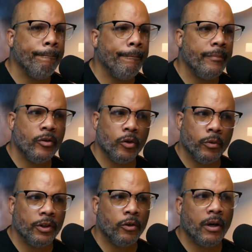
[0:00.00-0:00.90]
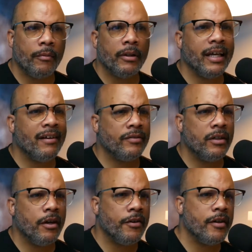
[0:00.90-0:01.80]
No one knew I left
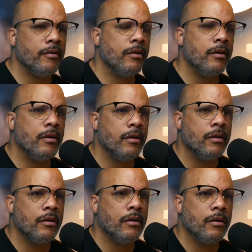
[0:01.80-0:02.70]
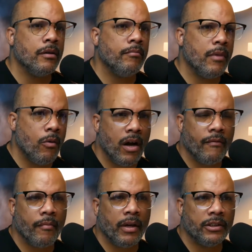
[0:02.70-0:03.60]
other than my wife
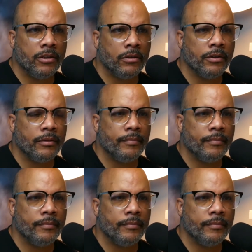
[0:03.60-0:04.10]
and my children.